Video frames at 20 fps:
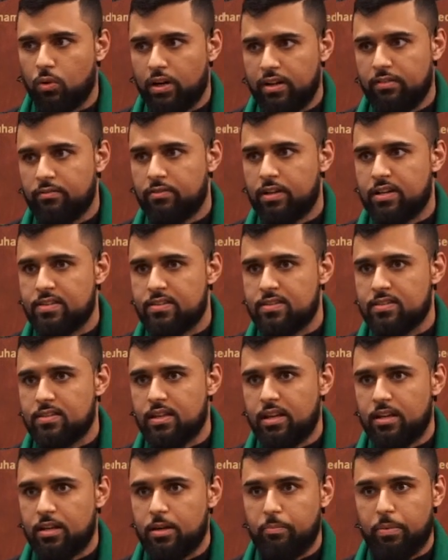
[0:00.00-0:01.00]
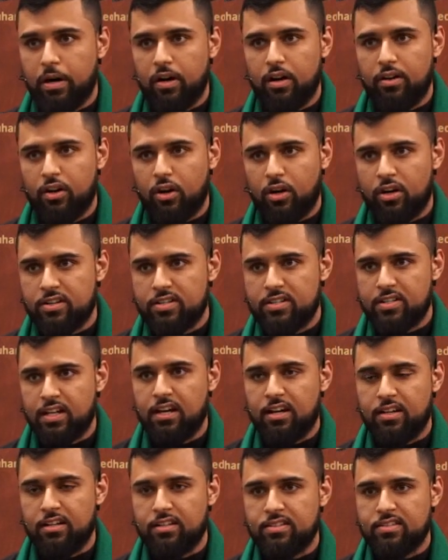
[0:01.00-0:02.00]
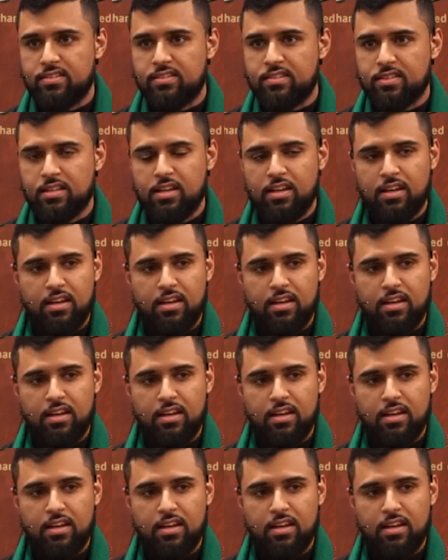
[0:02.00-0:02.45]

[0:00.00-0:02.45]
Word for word: one of us and upon our tongues.